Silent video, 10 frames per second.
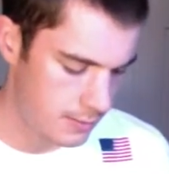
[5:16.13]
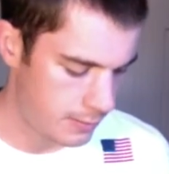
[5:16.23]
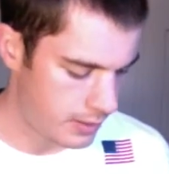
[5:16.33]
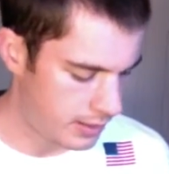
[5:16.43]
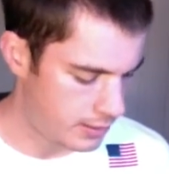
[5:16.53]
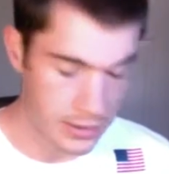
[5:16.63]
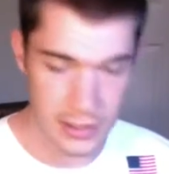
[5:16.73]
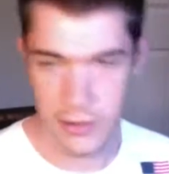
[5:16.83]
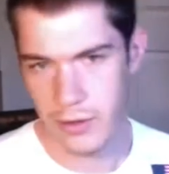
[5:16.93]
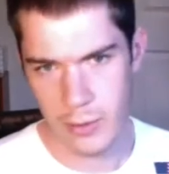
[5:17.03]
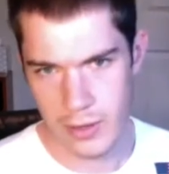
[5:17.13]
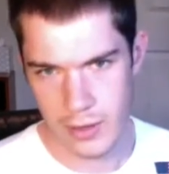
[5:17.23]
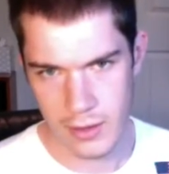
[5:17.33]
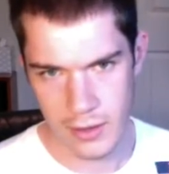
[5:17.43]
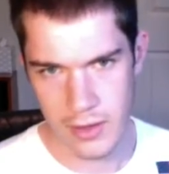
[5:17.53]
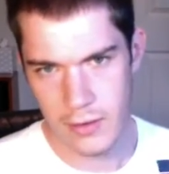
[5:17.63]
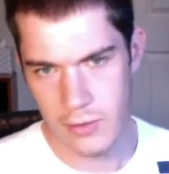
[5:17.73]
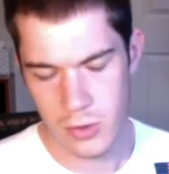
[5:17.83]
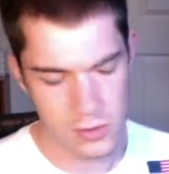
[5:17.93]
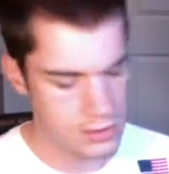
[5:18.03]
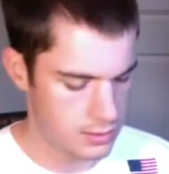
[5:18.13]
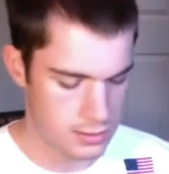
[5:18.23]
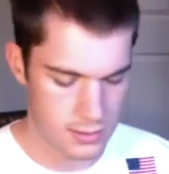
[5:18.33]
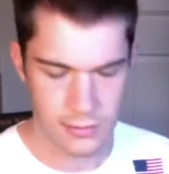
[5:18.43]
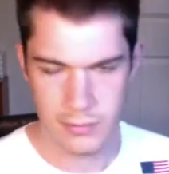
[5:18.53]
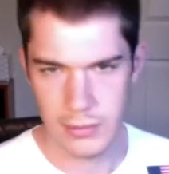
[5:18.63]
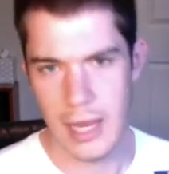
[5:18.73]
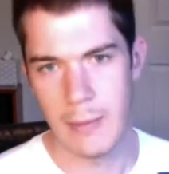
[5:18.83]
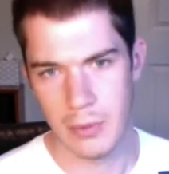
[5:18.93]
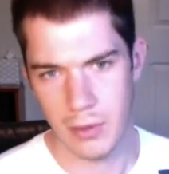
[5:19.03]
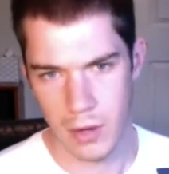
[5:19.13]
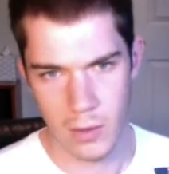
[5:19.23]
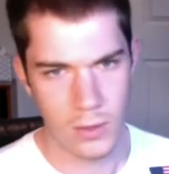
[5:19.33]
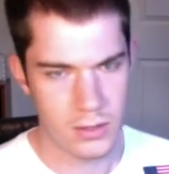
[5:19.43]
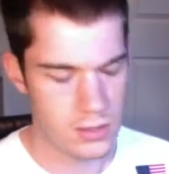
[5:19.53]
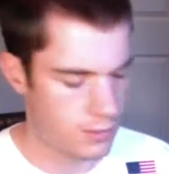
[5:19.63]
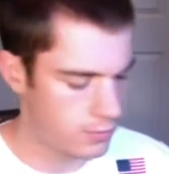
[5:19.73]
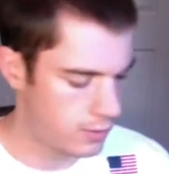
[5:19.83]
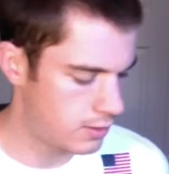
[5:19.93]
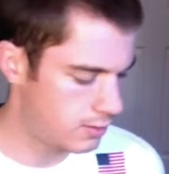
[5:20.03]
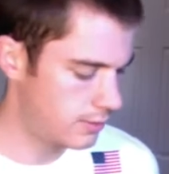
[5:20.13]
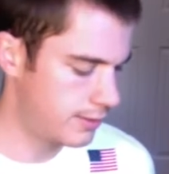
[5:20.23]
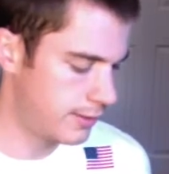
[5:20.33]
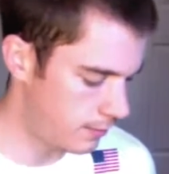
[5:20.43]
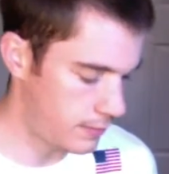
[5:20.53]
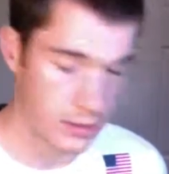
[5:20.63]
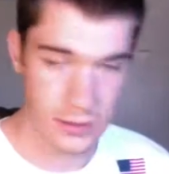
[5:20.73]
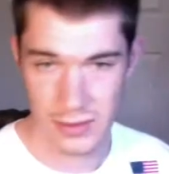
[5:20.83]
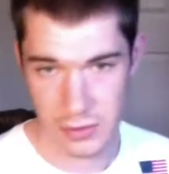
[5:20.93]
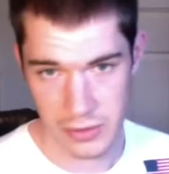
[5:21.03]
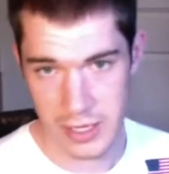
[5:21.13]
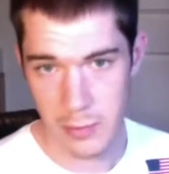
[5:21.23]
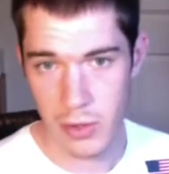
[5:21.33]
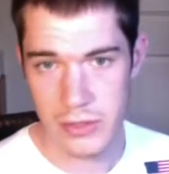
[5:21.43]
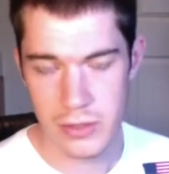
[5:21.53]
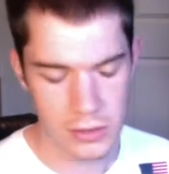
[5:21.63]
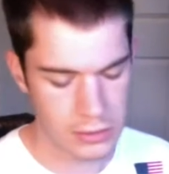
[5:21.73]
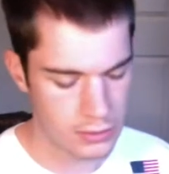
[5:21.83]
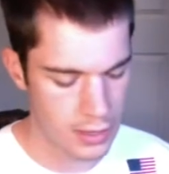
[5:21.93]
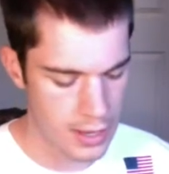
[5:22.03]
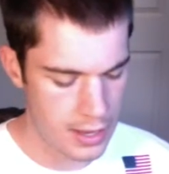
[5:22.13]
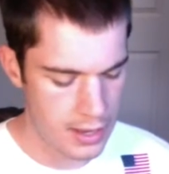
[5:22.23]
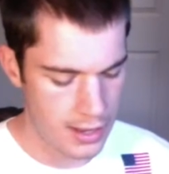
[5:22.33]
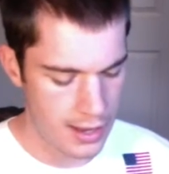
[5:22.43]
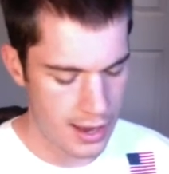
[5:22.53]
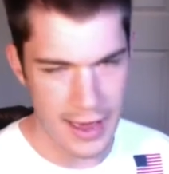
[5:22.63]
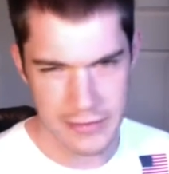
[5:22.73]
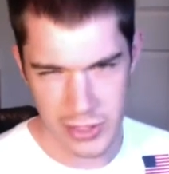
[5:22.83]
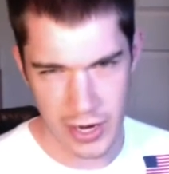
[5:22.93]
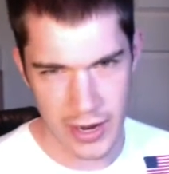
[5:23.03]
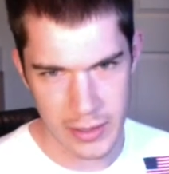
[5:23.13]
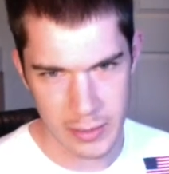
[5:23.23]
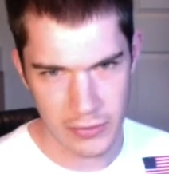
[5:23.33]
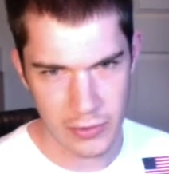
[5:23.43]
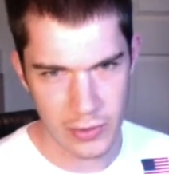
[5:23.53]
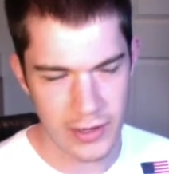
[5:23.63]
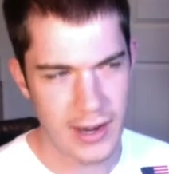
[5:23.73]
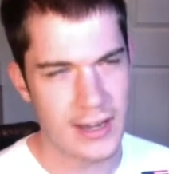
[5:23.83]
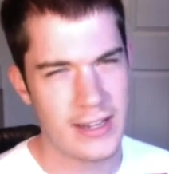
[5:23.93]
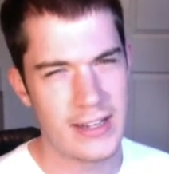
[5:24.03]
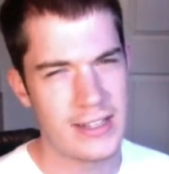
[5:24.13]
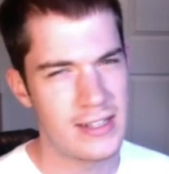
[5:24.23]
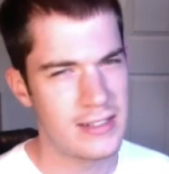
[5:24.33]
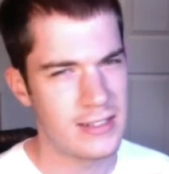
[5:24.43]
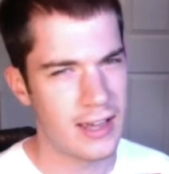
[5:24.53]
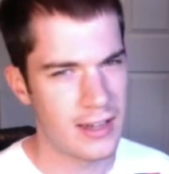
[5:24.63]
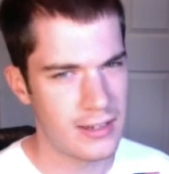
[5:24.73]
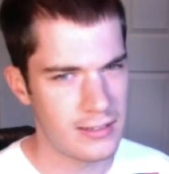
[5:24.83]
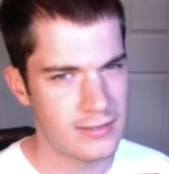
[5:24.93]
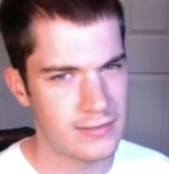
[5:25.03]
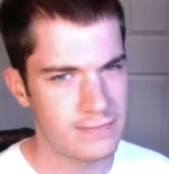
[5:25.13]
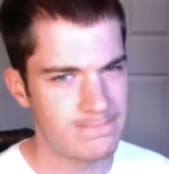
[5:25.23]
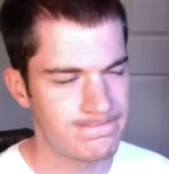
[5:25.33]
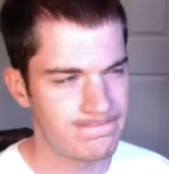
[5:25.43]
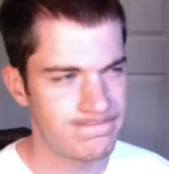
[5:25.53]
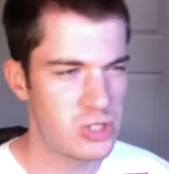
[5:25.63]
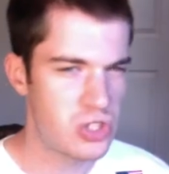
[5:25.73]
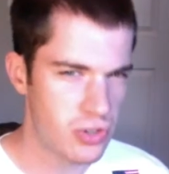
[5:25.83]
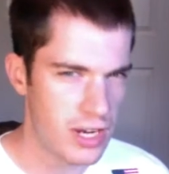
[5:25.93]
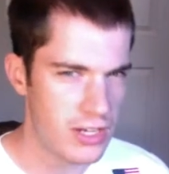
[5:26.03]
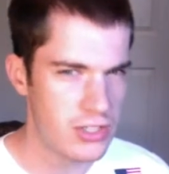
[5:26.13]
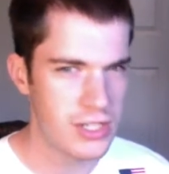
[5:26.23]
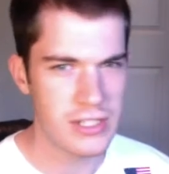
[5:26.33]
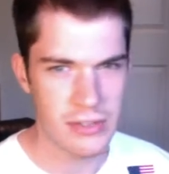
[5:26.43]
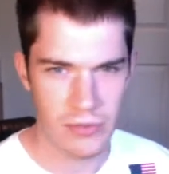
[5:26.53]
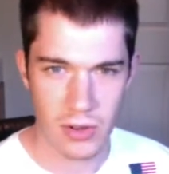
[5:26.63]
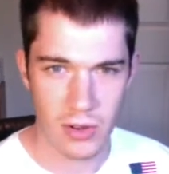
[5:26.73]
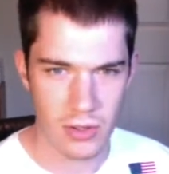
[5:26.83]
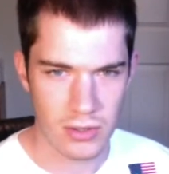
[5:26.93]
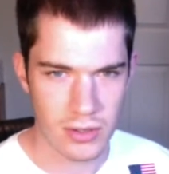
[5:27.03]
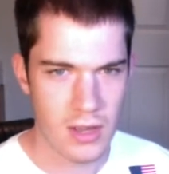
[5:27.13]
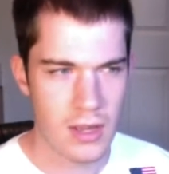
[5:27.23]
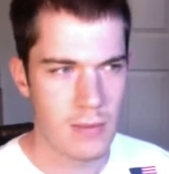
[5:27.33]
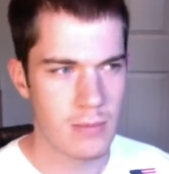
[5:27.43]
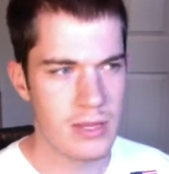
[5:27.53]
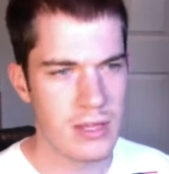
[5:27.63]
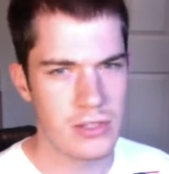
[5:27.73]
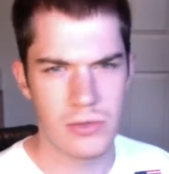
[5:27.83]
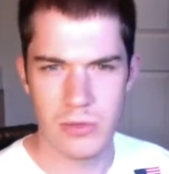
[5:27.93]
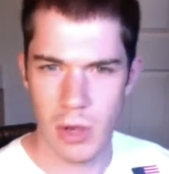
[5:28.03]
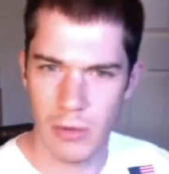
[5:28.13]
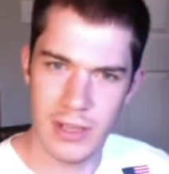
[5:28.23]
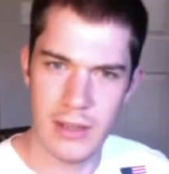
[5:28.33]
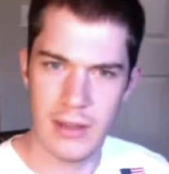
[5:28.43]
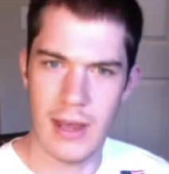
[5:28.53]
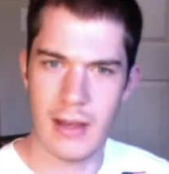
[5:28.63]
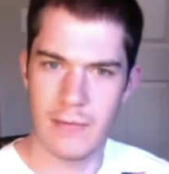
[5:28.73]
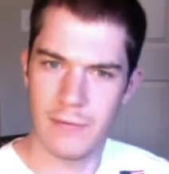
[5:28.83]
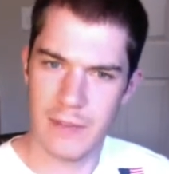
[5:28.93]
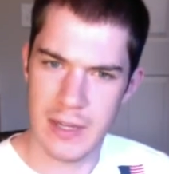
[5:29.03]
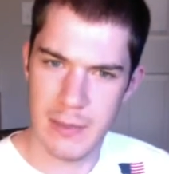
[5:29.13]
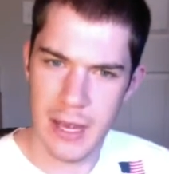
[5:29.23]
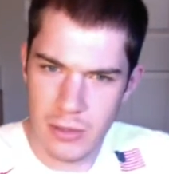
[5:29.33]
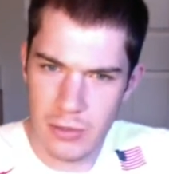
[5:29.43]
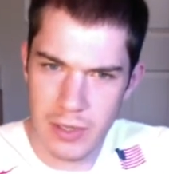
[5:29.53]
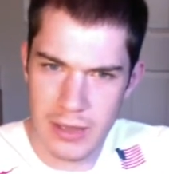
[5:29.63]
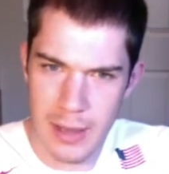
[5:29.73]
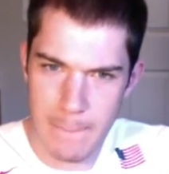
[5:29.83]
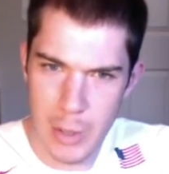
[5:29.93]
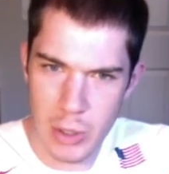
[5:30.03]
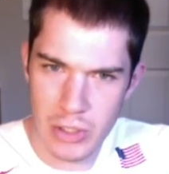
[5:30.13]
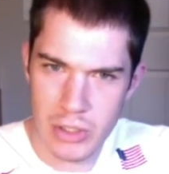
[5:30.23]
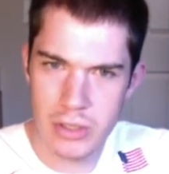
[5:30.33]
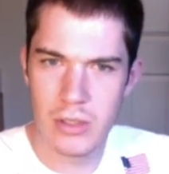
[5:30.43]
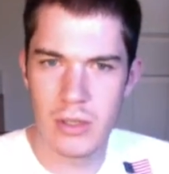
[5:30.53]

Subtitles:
But I don't think you can do anything like that, of course. It's Apple hardware and software. So the keyboard's new. I have tried it before, and it is kind of strange and difficult because you don't get that feedback, you don't get that push.